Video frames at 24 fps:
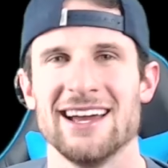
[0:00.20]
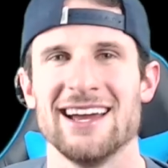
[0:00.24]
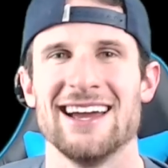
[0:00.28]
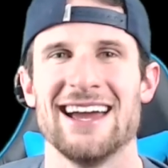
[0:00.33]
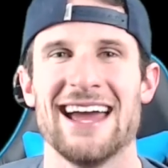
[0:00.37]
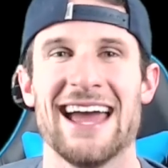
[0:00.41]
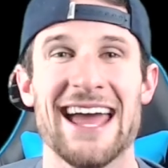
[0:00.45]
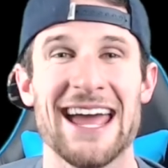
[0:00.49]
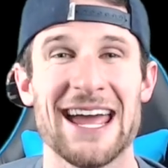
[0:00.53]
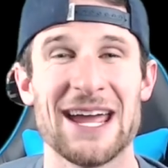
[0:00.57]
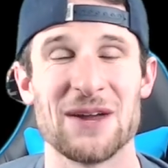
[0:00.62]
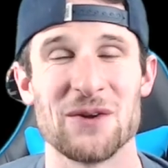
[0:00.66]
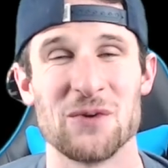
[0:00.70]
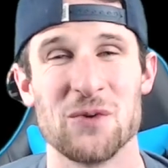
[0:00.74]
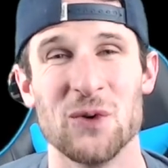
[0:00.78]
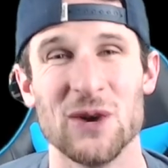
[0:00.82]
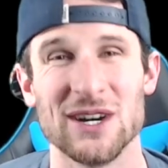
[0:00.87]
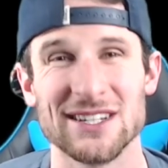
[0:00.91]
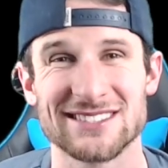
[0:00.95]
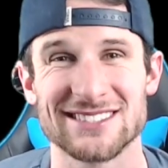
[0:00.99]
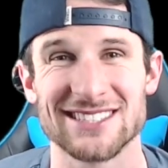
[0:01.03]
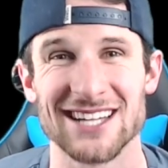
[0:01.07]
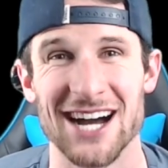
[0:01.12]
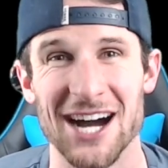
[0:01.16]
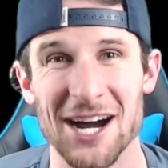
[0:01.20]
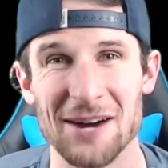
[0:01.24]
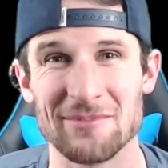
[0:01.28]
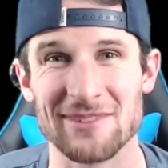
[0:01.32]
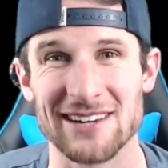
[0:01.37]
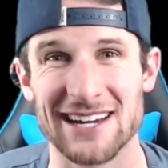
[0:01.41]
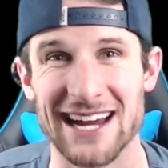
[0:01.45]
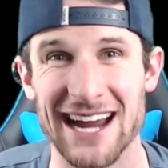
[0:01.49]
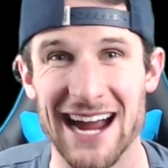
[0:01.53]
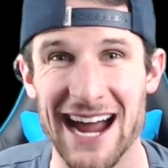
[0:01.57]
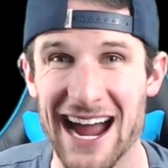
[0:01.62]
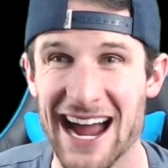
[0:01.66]
Hey, what's up,
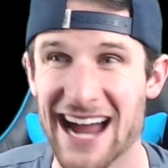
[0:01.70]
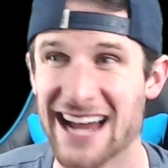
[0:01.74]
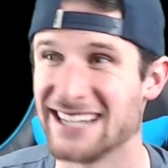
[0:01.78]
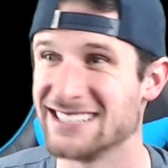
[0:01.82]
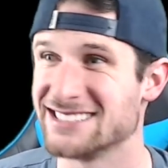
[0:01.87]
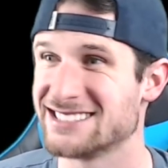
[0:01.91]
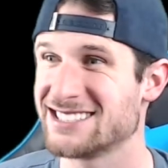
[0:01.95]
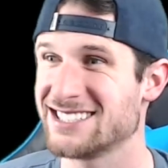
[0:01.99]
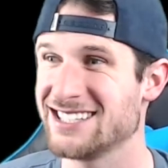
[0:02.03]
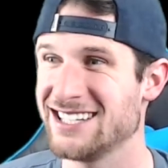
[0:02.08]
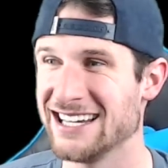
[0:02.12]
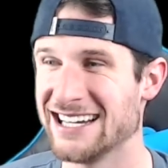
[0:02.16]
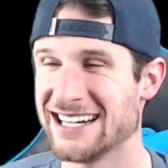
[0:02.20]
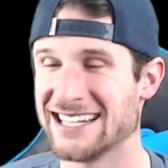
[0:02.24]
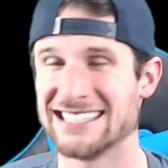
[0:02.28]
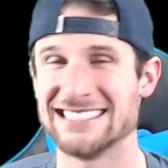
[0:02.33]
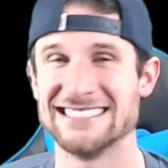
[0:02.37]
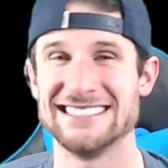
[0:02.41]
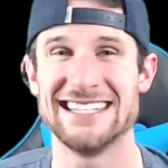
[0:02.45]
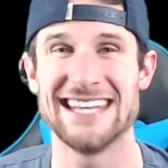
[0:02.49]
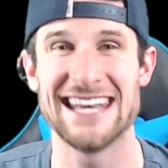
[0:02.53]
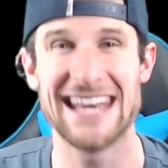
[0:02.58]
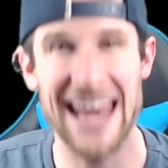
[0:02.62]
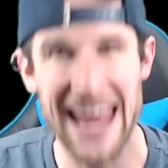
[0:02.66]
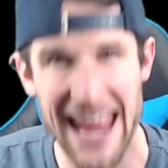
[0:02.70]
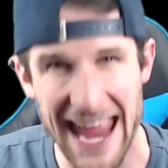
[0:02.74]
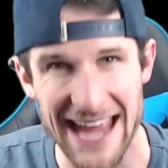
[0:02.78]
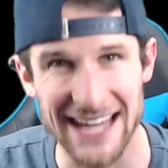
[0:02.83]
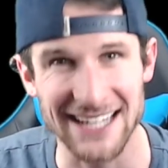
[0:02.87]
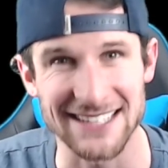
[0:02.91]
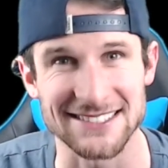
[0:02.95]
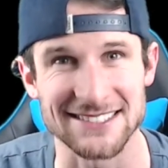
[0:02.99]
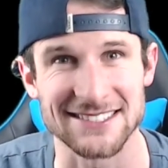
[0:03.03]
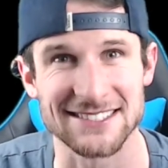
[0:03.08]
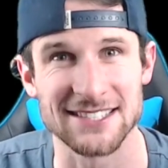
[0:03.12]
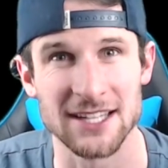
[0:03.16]
guys?
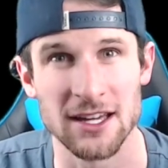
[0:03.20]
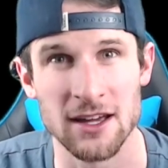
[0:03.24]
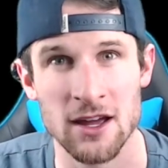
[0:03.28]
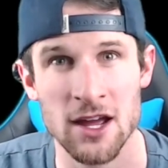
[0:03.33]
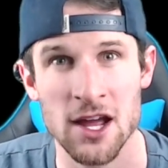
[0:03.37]
Goodness!